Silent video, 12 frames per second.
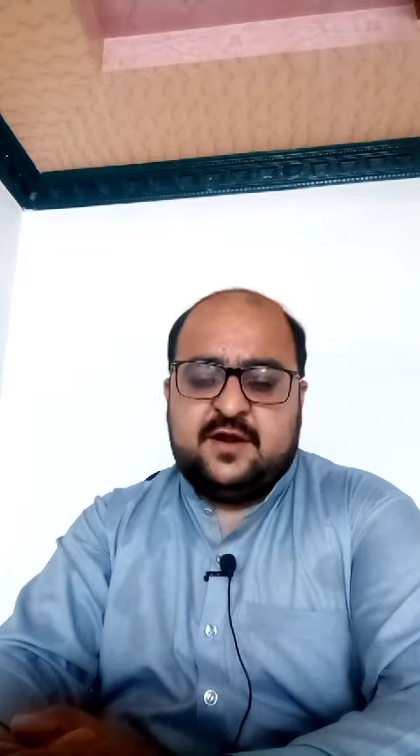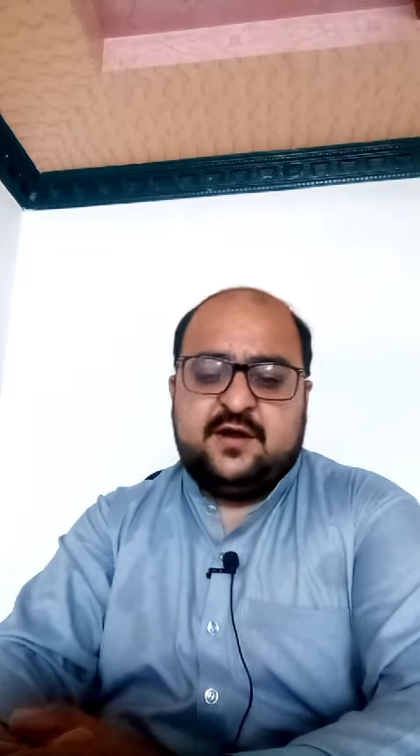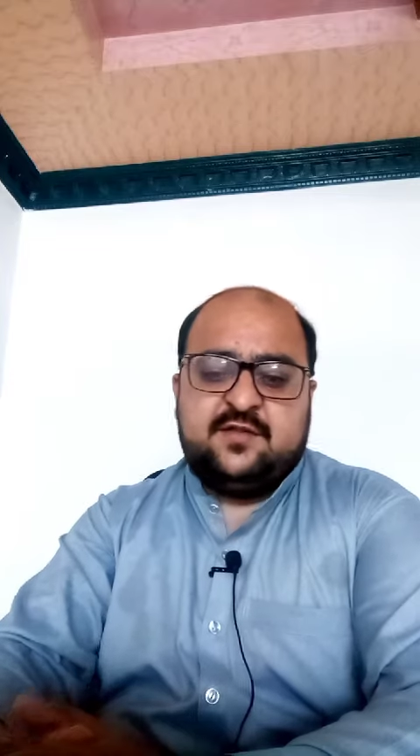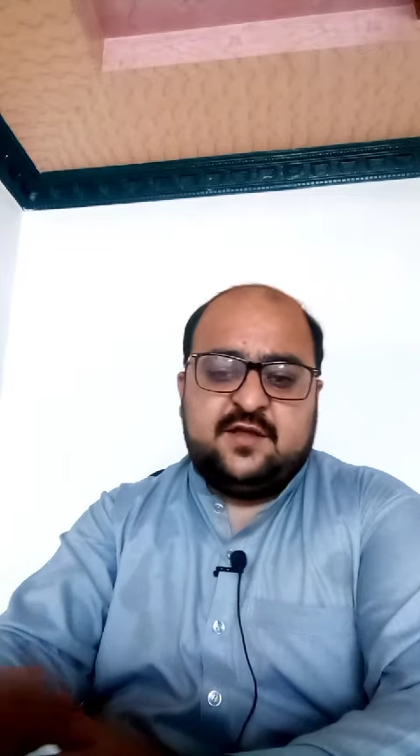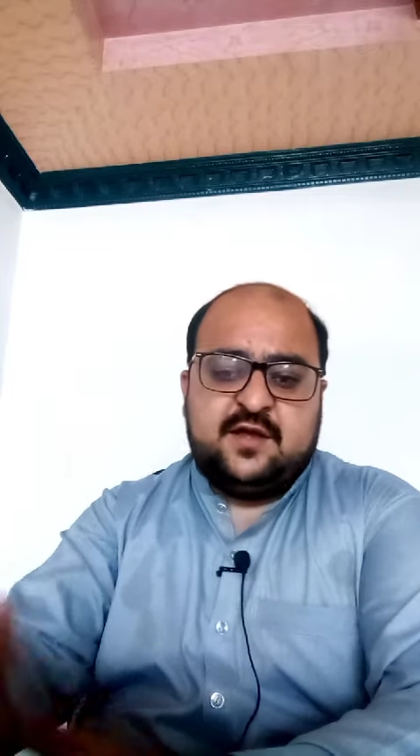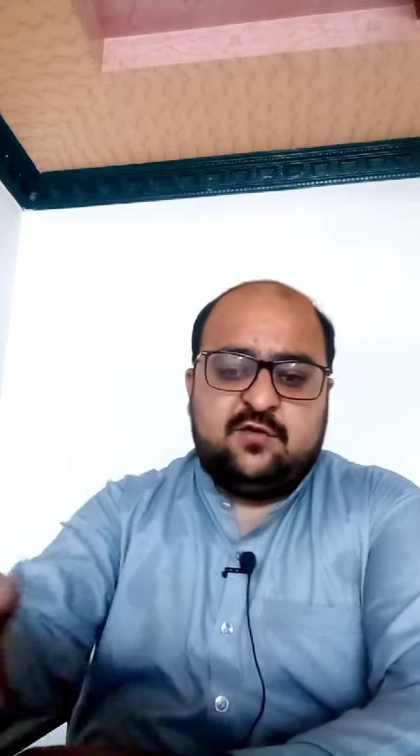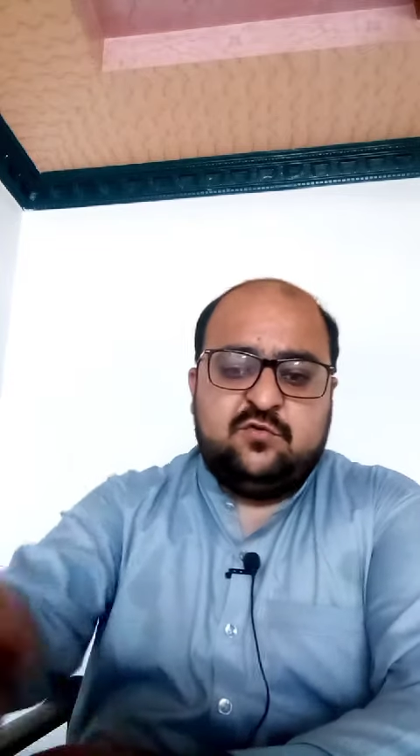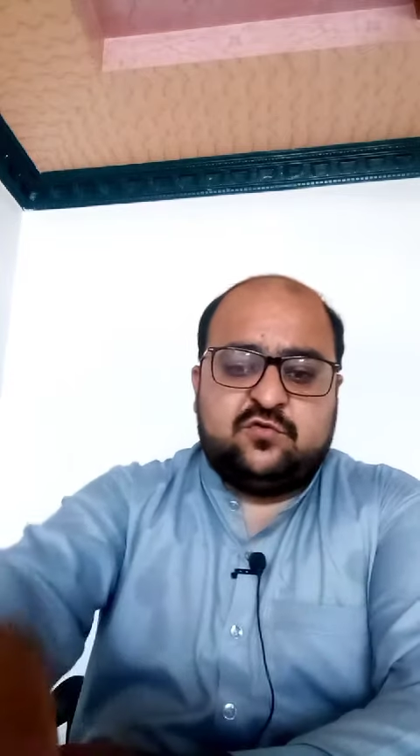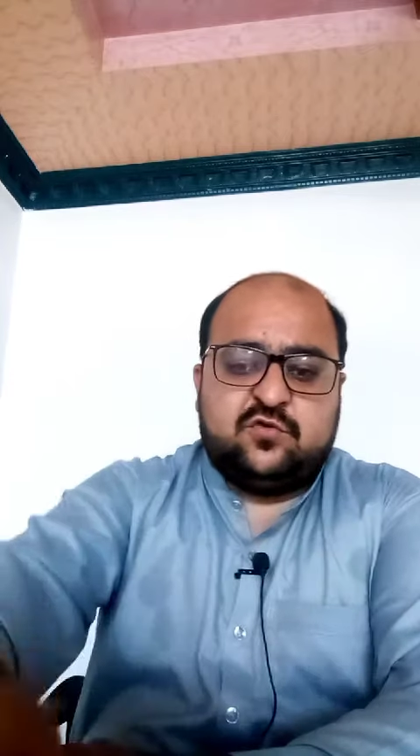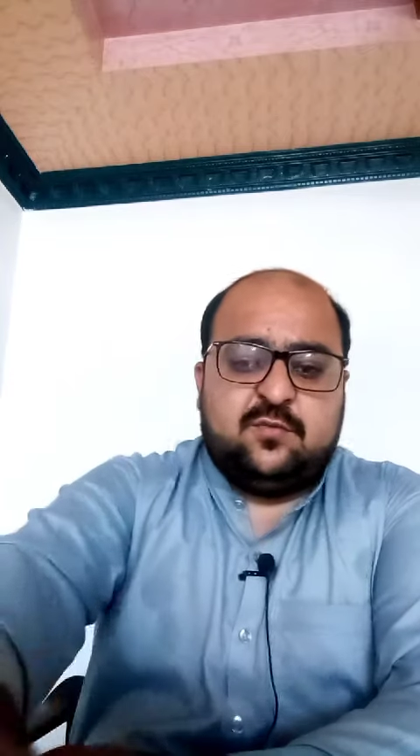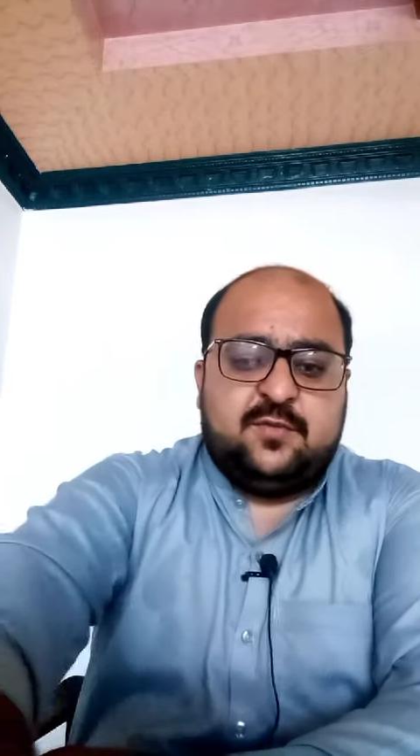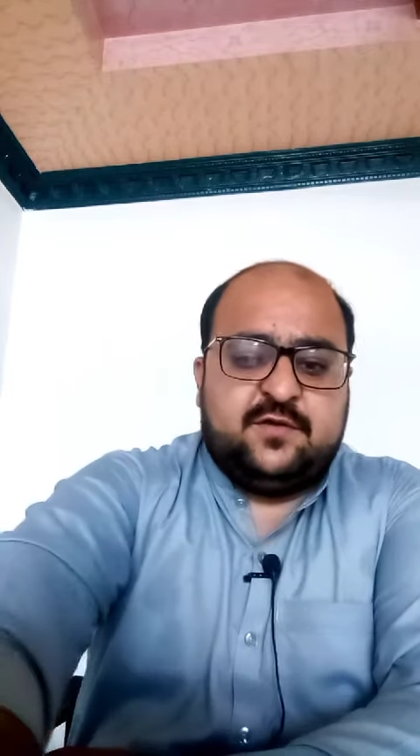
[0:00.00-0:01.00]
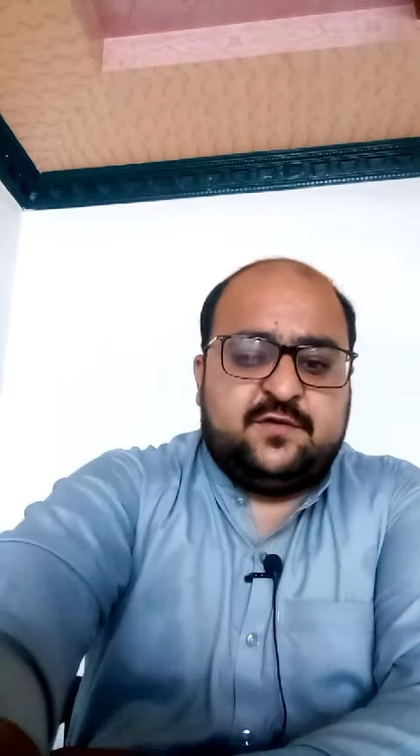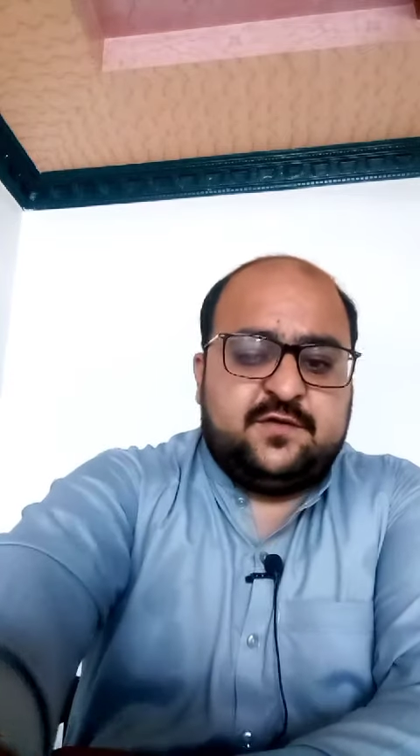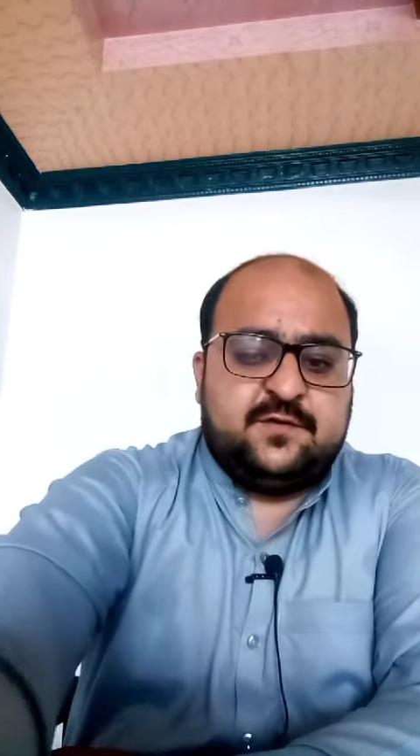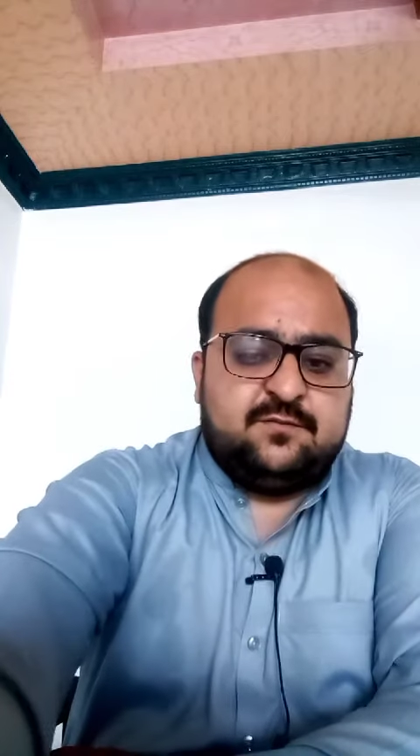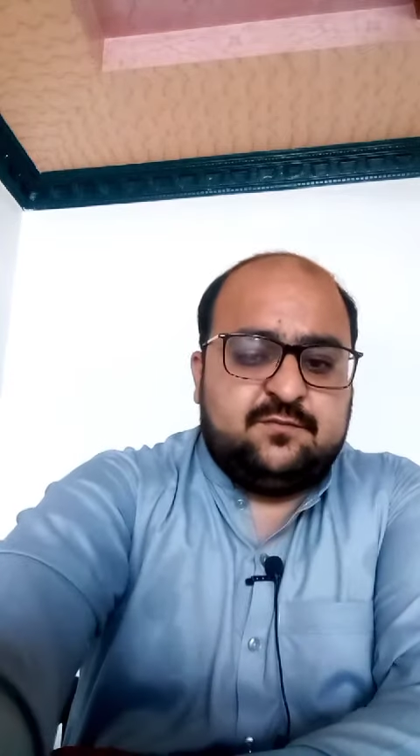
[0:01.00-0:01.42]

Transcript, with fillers: and thank you so much.